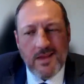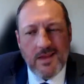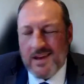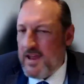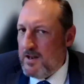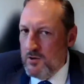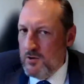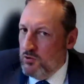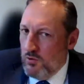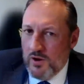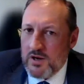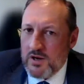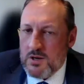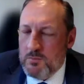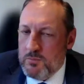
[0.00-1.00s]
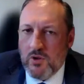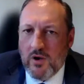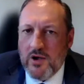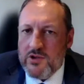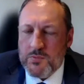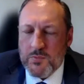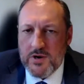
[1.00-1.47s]
Again, not a
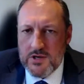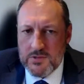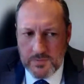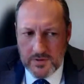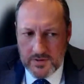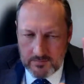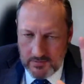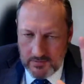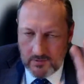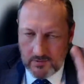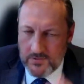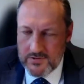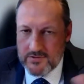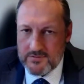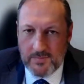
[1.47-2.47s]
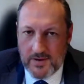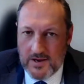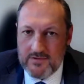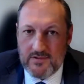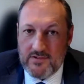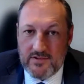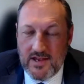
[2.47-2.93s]
compliance breach, but we're just
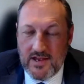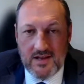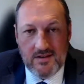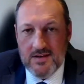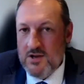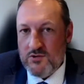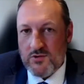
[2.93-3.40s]
basically saying,